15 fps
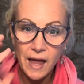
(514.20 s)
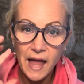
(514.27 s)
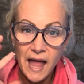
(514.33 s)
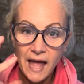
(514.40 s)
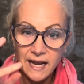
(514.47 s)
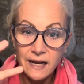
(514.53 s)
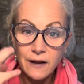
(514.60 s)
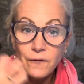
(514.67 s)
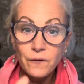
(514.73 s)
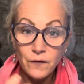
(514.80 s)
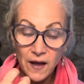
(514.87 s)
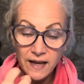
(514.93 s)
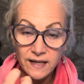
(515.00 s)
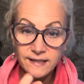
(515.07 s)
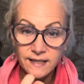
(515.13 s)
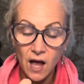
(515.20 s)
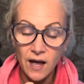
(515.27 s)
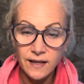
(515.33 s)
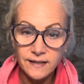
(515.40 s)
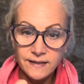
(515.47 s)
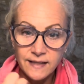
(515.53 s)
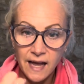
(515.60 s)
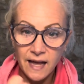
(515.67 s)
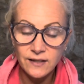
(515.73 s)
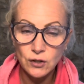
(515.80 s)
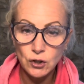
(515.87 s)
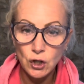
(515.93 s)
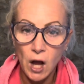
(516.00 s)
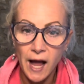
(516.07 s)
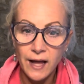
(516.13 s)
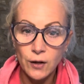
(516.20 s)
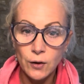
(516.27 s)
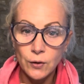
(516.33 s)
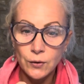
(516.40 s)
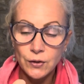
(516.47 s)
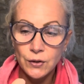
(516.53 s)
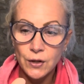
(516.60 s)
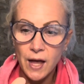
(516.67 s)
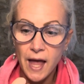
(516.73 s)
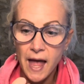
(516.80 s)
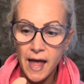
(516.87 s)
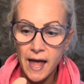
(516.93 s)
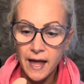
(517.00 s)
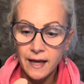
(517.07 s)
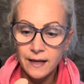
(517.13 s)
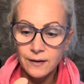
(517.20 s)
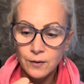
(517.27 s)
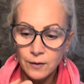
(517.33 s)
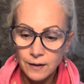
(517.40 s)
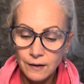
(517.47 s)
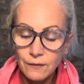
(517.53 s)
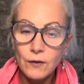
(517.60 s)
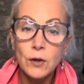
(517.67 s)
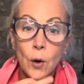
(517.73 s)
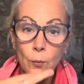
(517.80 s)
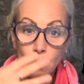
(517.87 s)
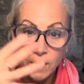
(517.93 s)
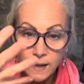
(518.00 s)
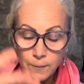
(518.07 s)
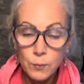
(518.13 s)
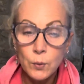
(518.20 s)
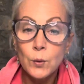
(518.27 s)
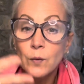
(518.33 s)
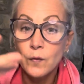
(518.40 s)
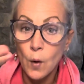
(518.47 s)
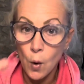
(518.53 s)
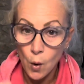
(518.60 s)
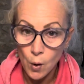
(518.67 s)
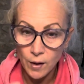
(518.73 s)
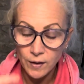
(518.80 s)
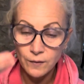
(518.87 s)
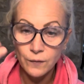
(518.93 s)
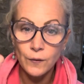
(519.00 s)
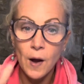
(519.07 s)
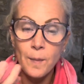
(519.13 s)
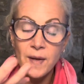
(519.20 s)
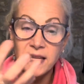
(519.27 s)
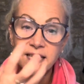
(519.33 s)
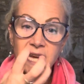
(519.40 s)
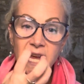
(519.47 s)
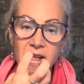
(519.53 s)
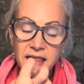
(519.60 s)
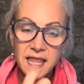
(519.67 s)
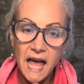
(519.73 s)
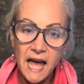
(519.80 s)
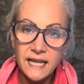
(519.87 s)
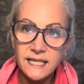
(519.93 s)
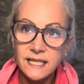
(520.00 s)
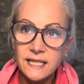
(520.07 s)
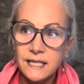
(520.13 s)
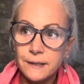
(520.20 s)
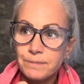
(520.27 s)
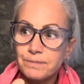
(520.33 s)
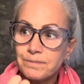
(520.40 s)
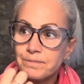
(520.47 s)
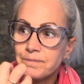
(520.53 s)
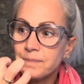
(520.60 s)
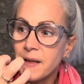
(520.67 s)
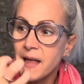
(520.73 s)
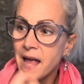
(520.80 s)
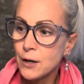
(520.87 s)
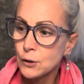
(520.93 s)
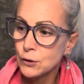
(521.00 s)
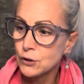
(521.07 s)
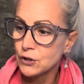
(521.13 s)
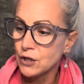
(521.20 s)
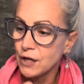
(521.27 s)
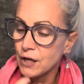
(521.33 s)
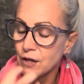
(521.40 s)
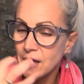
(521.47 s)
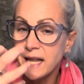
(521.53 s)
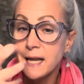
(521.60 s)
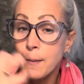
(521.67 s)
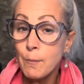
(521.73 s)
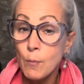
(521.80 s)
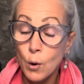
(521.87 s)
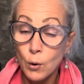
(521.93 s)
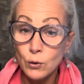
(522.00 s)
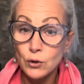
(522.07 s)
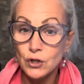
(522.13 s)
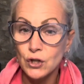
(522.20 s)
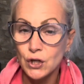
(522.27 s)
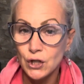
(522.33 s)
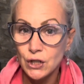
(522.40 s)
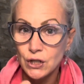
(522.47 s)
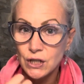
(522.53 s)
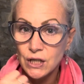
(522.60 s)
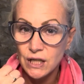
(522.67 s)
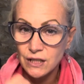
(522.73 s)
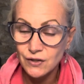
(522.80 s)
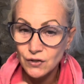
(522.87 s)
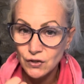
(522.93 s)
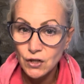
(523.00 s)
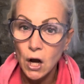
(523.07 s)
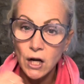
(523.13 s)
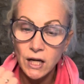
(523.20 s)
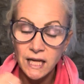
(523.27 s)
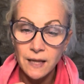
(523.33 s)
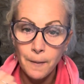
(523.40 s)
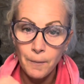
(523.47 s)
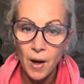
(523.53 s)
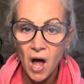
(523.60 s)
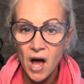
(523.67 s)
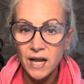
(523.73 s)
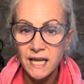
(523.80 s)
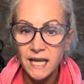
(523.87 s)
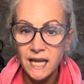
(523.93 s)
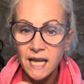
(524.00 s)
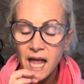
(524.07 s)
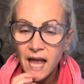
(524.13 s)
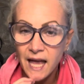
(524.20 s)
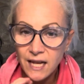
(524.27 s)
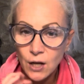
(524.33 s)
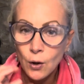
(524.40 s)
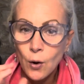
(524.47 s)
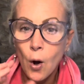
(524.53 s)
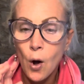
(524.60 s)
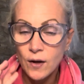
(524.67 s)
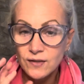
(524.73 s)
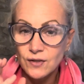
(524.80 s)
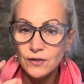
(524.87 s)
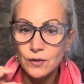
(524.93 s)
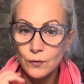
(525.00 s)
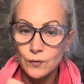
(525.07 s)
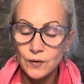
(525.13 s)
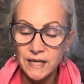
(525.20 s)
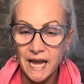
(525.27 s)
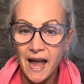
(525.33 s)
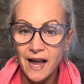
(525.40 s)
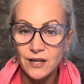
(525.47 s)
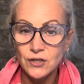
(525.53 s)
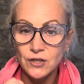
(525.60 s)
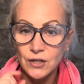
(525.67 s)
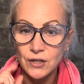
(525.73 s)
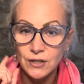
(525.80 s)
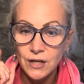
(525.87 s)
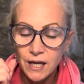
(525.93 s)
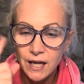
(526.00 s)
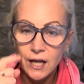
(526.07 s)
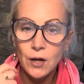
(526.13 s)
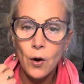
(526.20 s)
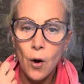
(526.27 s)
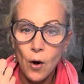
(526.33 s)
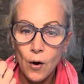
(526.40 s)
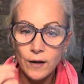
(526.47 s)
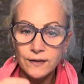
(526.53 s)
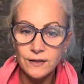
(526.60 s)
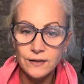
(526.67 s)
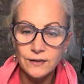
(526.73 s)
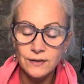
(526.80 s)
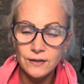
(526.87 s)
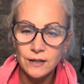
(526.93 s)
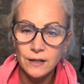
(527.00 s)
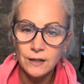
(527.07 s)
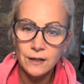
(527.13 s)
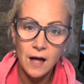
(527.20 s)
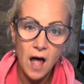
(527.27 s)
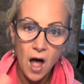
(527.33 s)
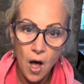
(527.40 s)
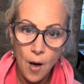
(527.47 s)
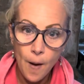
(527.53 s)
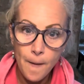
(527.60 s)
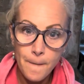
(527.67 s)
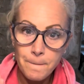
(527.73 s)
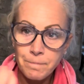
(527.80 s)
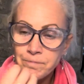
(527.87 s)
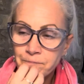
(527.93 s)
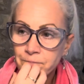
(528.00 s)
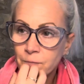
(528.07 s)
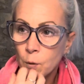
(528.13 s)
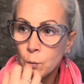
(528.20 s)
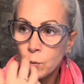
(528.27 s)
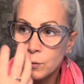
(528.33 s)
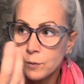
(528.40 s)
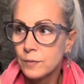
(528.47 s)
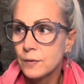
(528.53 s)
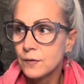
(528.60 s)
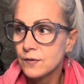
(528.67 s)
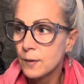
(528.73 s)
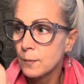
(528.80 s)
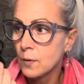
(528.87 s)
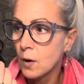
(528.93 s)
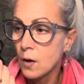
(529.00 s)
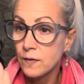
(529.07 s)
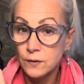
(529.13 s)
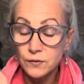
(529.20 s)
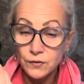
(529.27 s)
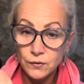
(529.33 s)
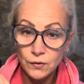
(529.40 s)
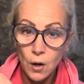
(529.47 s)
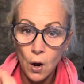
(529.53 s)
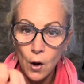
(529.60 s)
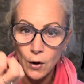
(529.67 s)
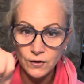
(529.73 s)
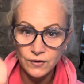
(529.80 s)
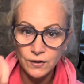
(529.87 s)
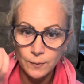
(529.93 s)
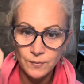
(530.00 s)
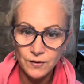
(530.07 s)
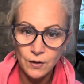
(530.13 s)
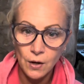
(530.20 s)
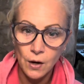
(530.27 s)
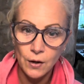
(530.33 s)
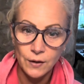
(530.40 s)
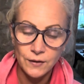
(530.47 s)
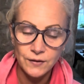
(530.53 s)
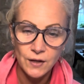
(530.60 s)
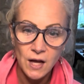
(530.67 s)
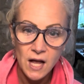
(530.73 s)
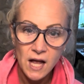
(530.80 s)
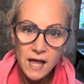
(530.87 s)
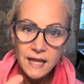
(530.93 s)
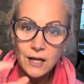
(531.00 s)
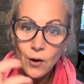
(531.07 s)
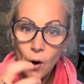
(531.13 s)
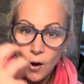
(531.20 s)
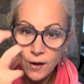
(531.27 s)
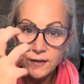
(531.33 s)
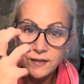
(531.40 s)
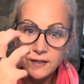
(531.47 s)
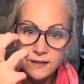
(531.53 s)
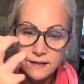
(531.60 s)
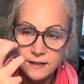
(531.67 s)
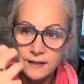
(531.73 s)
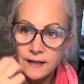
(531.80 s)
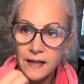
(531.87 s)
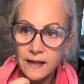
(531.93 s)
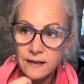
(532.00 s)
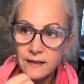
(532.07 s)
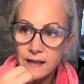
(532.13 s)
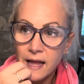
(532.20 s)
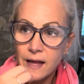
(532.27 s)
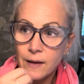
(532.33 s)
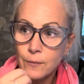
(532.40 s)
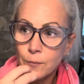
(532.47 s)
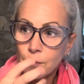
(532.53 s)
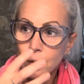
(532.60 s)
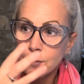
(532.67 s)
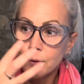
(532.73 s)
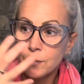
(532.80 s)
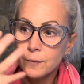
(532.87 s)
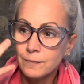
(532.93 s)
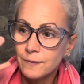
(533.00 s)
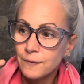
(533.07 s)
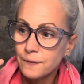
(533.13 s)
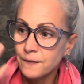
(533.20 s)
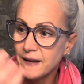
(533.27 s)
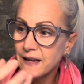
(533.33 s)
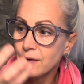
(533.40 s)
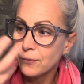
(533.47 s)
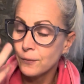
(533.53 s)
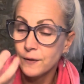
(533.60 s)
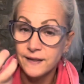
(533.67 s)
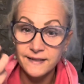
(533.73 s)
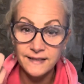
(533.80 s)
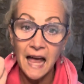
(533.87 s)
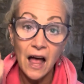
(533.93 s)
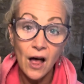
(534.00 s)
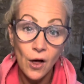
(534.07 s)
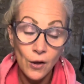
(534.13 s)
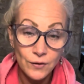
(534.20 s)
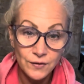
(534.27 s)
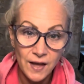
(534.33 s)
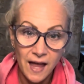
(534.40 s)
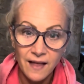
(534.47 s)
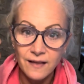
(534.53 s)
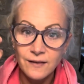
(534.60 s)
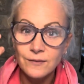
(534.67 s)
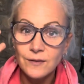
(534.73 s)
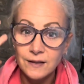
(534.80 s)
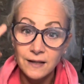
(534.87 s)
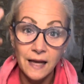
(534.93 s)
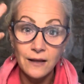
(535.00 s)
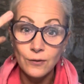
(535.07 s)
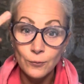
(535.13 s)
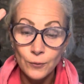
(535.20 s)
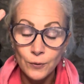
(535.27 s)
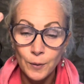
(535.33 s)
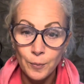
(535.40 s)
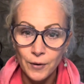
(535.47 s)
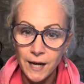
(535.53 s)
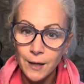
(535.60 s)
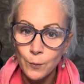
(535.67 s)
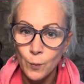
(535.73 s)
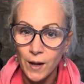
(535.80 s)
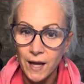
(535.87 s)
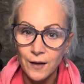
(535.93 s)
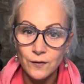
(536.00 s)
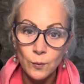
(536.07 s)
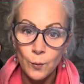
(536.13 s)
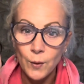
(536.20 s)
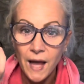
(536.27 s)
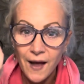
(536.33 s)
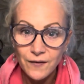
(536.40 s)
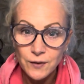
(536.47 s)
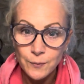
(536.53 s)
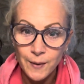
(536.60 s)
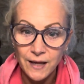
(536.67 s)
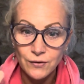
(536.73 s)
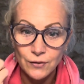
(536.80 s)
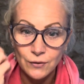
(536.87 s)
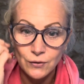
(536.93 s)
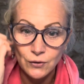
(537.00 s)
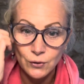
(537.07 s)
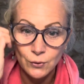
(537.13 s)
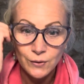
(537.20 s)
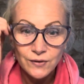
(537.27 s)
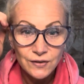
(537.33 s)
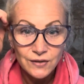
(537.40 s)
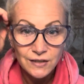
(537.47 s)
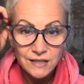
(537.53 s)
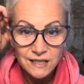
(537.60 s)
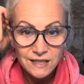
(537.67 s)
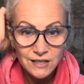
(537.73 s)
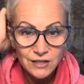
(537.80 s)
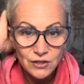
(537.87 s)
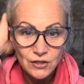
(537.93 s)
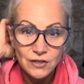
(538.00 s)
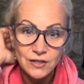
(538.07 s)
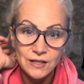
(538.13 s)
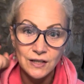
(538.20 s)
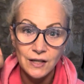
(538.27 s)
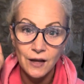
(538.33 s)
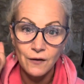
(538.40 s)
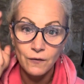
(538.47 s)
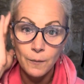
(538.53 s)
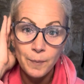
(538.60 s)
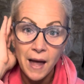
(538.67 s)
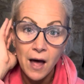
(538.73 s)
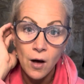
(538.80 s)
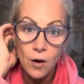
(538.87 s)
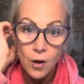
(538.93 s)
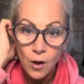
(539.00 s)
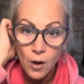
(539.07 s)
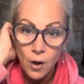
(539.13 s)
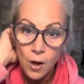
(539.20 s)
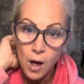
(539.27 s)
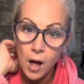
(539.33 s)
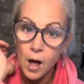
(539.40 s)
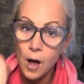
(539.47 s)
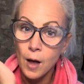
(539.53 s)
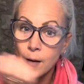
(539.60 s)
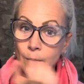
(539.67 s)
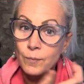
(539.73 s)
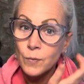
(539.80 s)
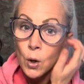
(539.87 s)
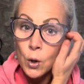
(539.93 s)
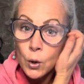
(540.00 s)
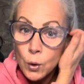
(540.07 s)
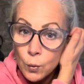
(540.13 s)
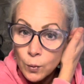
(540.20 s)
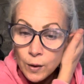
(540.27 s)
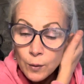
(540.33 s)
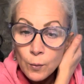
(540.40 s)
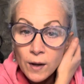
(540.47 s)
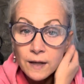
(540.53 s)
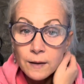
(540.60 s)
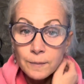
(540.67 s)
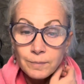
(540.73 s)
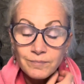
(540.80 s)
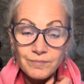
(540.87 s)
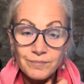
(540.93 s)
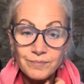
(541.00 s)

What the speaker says: and it affects us as a child. And even though we move on from it, that energy, that emotion is stuck in the body and it causes a reaction. It causes, there's scars, some scars. It causes that they will feed through the cells and get through the brain waves when we have to make certain choices and decisions in life about who we want to